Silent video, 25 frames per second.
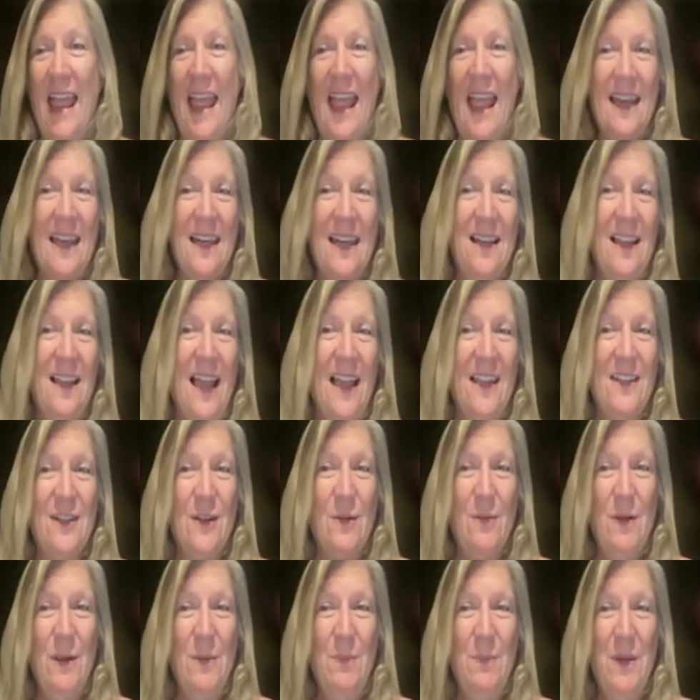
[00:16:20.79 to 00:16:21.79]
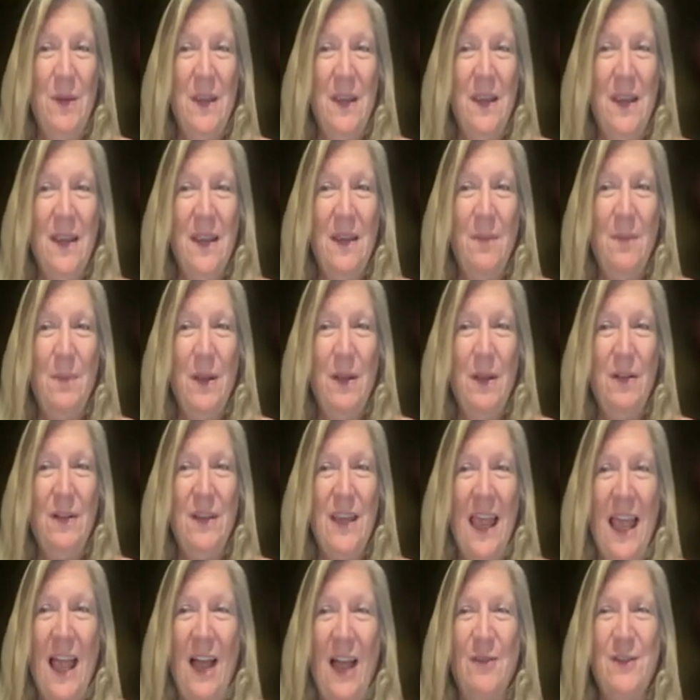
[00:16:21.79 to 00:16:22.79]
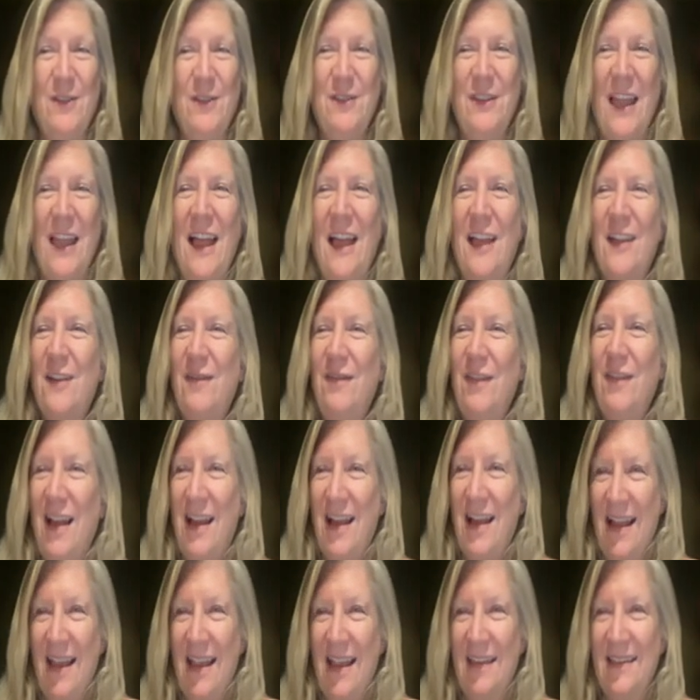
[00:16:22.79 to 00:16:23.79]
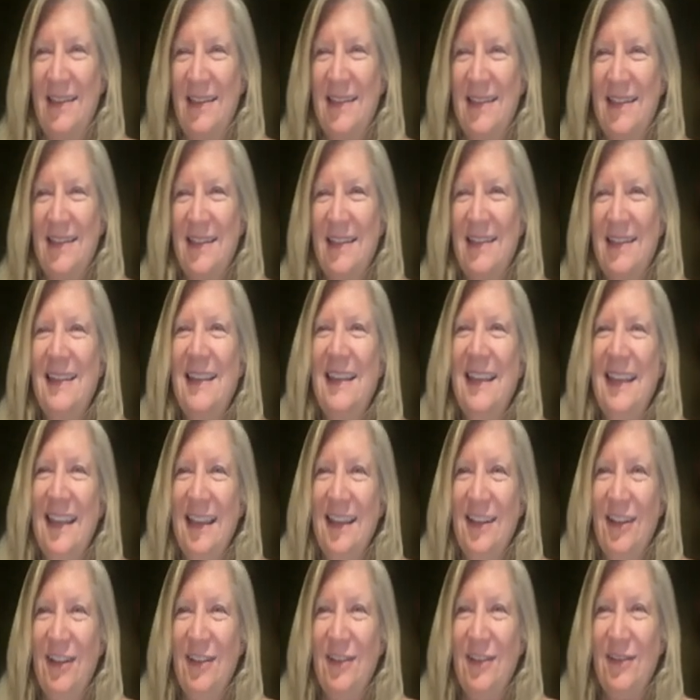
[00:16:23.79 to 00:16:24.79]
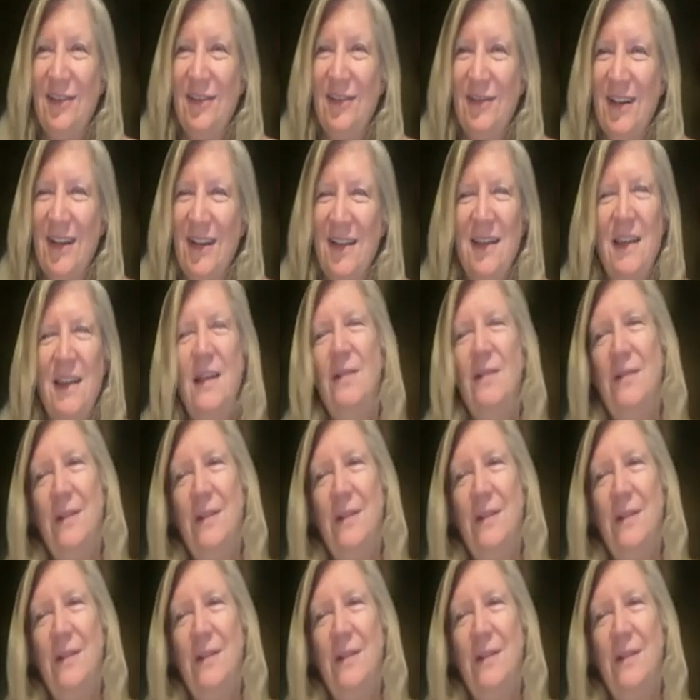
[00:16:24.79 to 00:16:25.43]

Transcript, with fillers: And in Alaska, we big build houses out of ice igloos, right?